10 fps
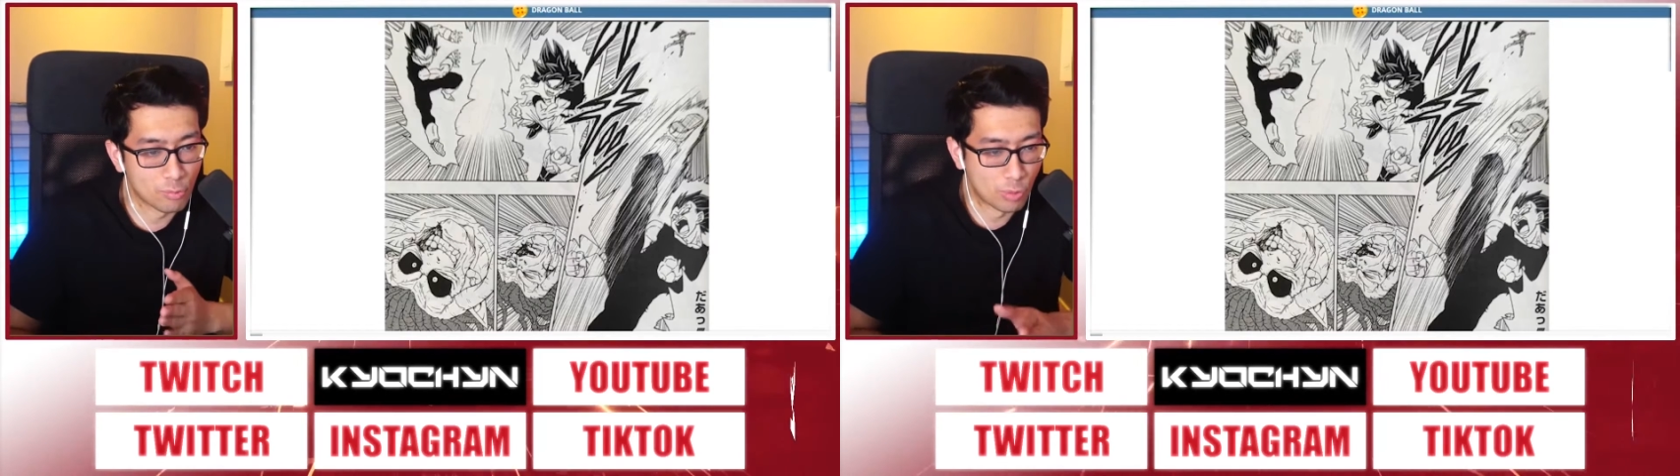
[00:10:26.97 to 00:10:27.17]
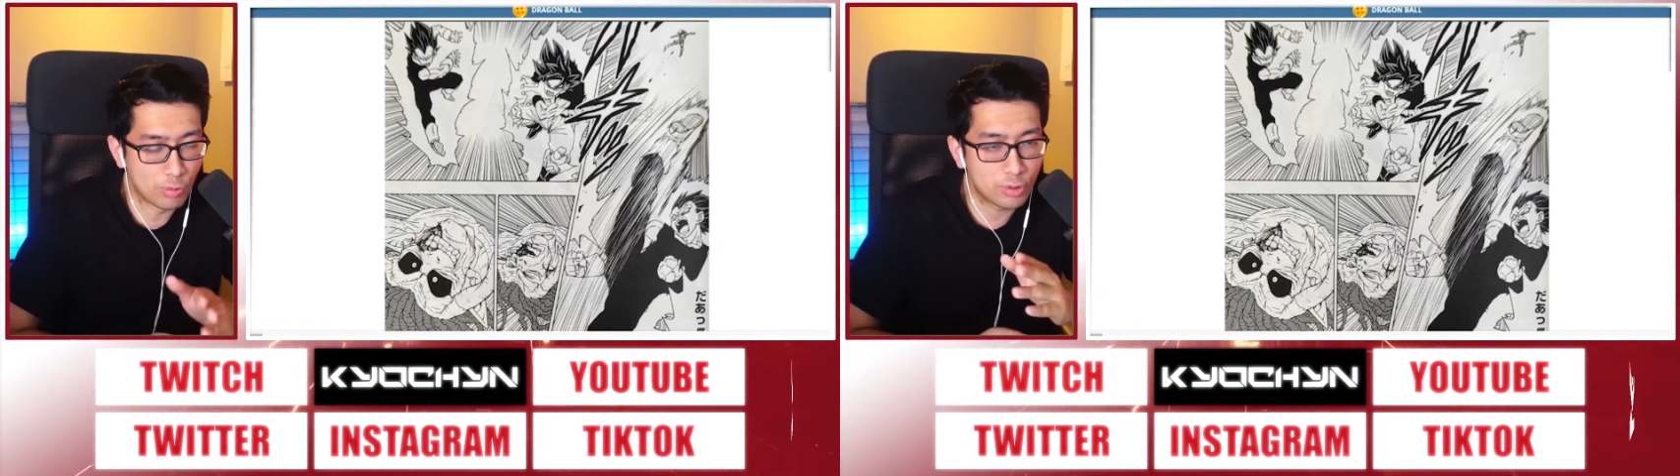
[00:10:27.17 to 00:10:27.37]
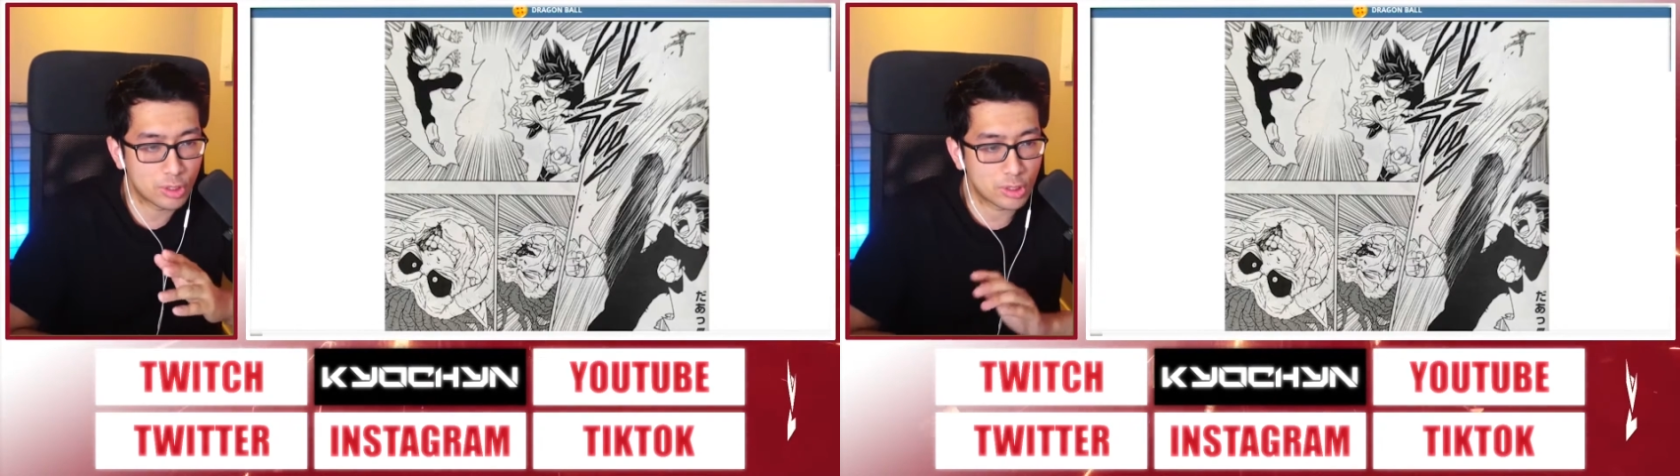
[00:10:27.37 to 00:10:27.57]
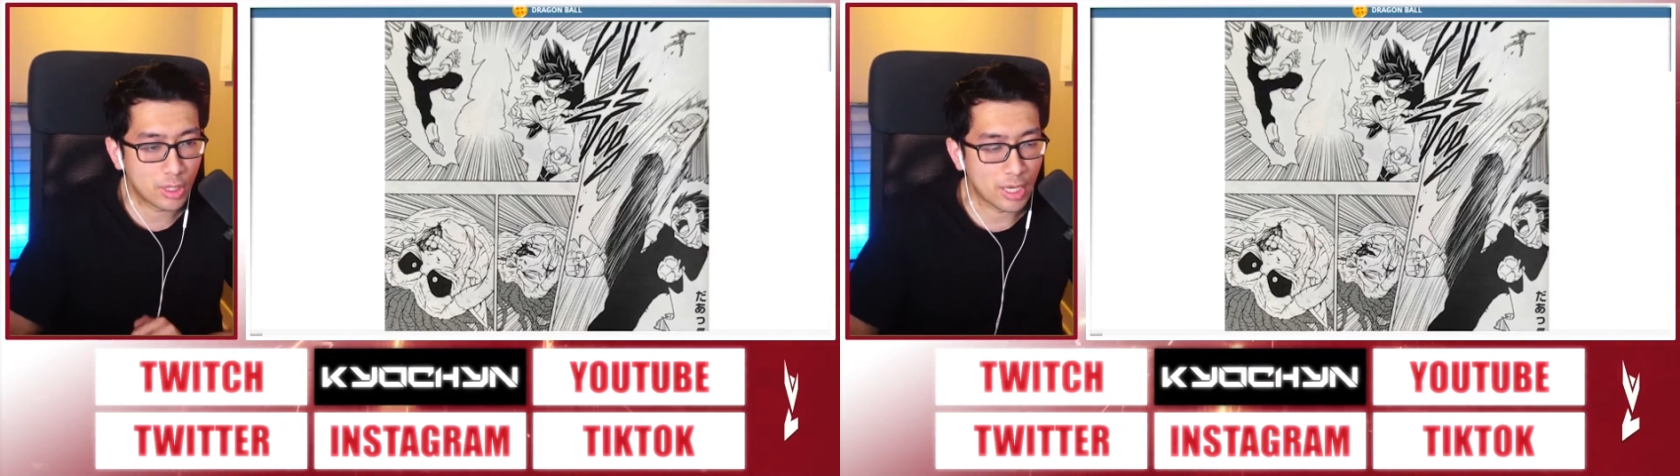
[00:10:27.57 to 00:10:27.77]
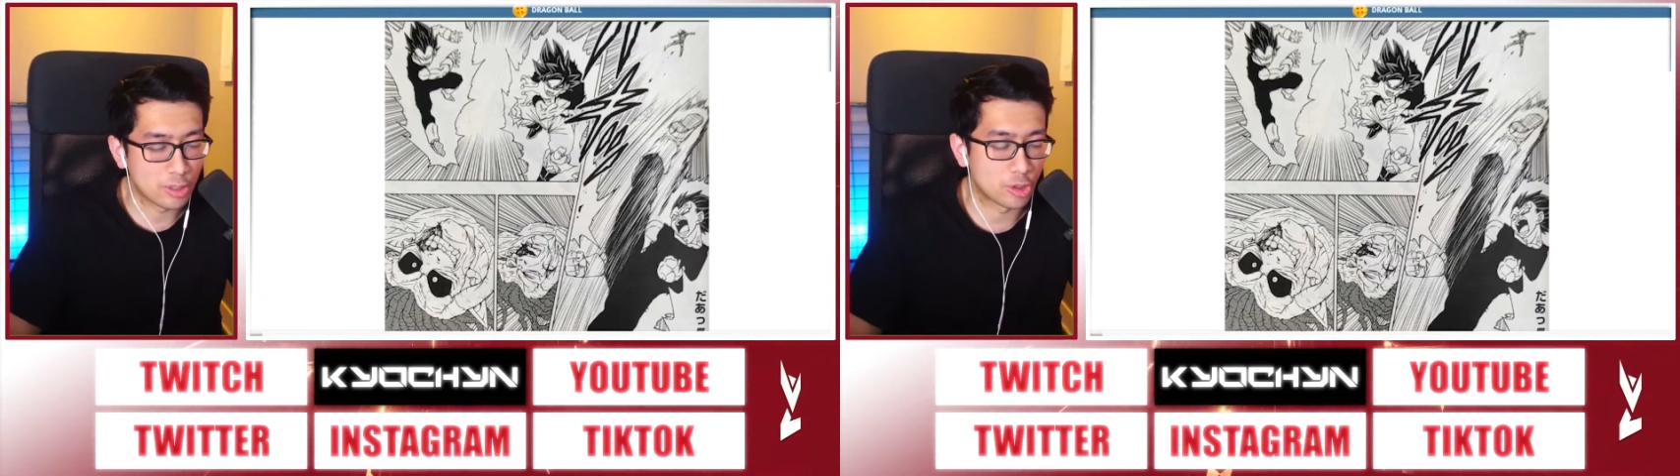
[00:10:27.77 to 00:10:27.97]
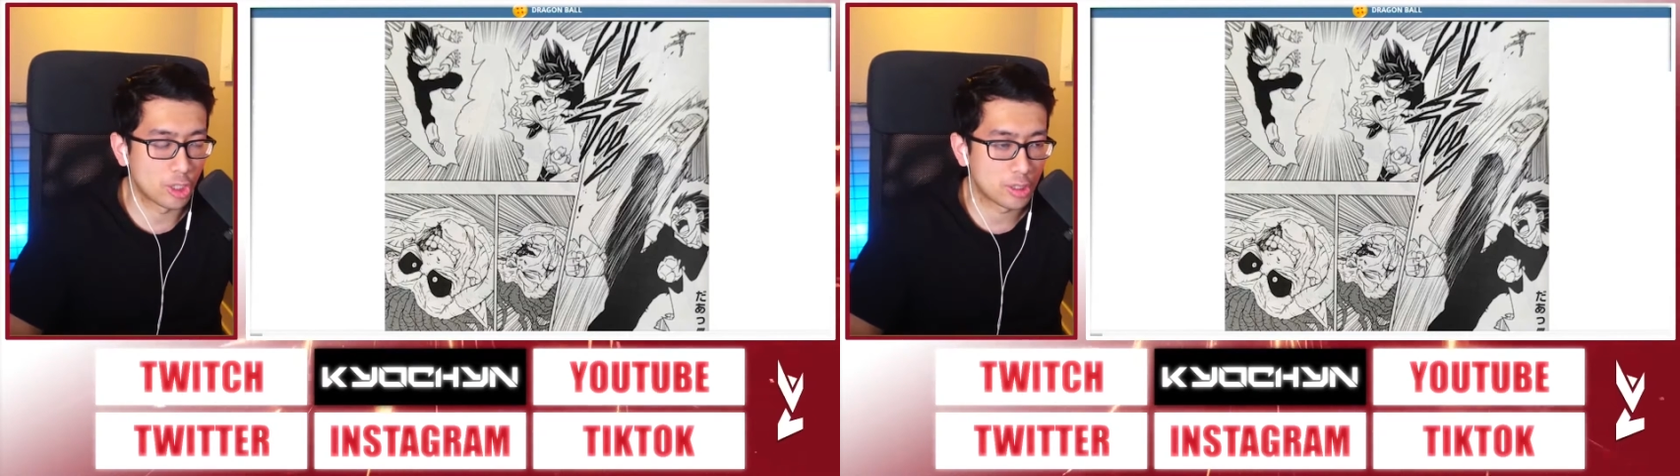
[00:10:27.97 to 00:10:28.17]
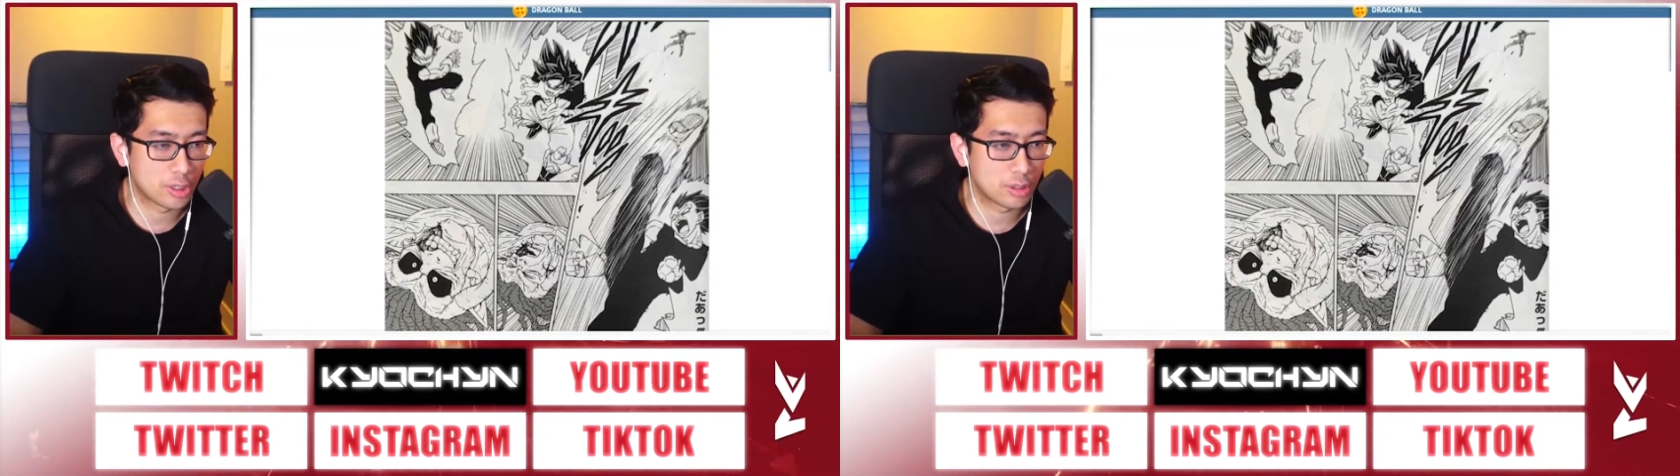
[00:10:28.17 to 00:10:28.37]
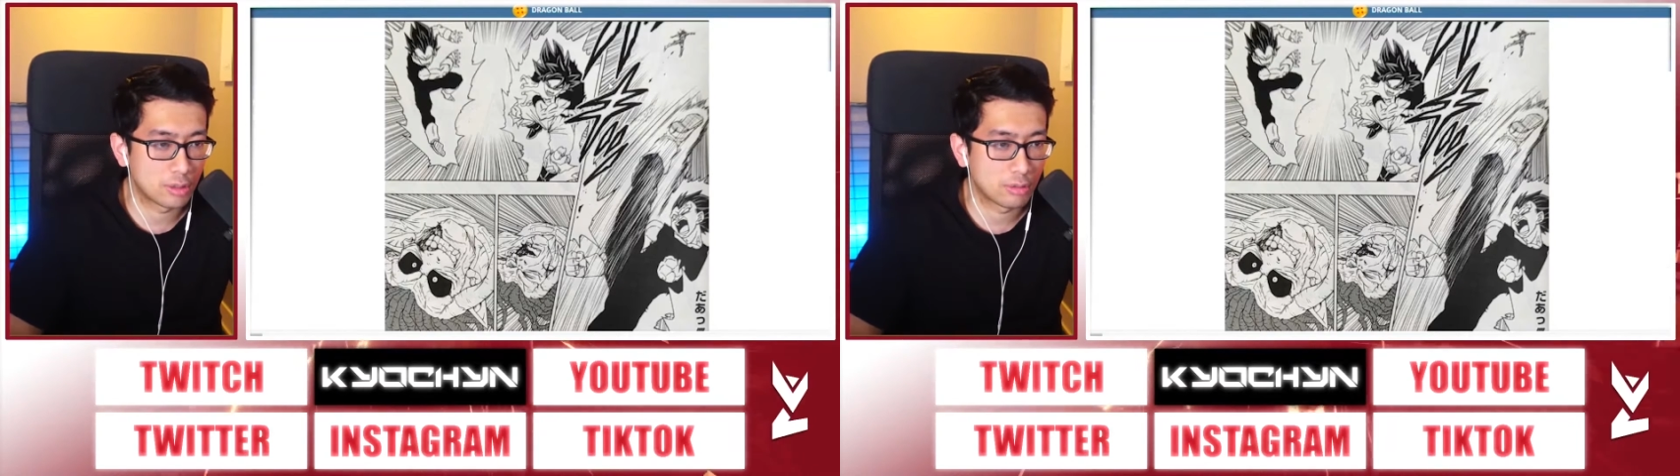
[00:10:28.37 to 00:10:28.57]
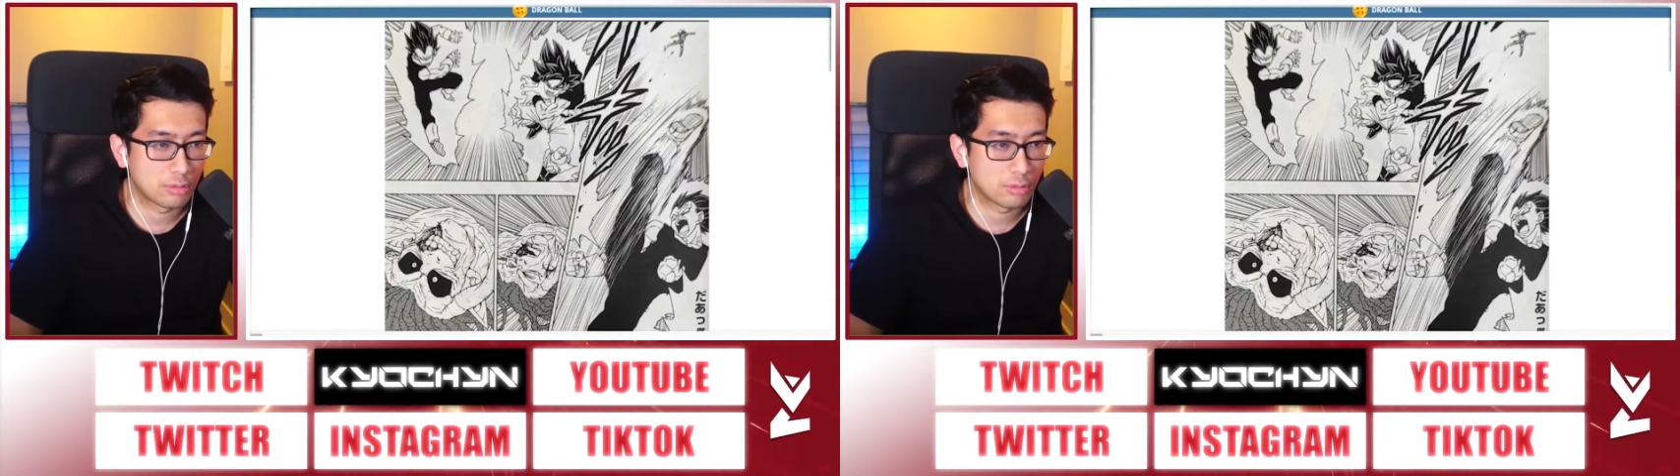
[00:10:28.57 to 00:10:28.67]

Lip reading: roots is just